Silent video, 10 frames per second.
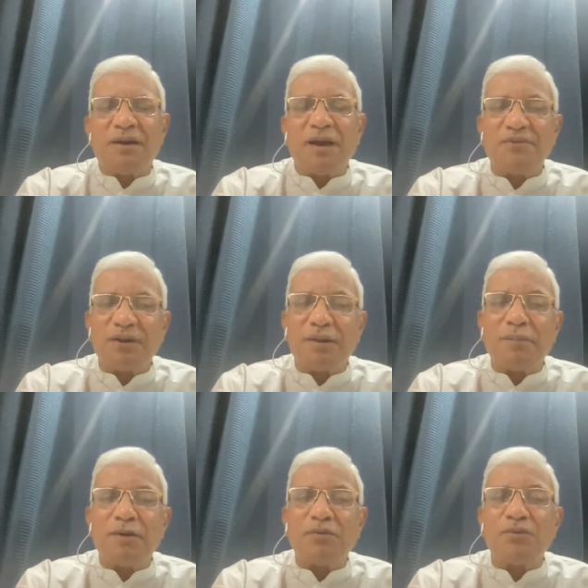I said,
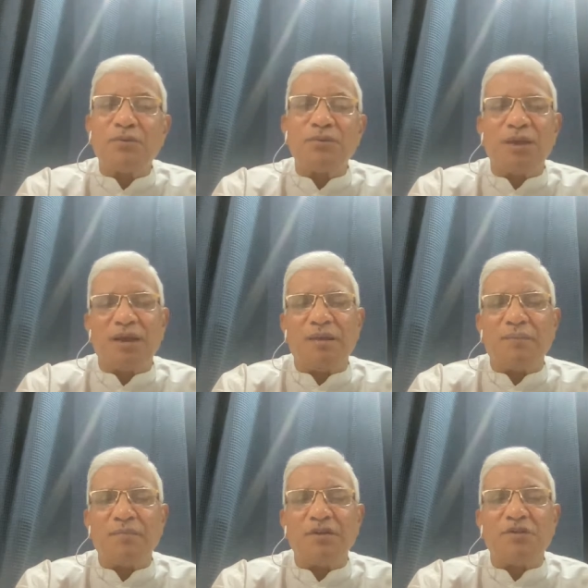come on, you do
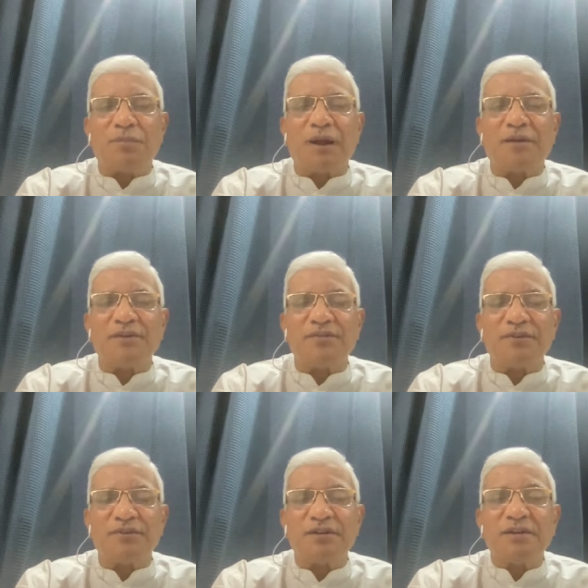these
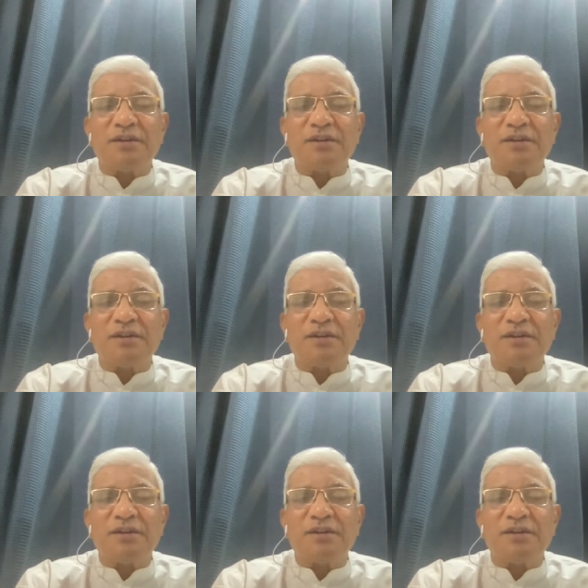practices.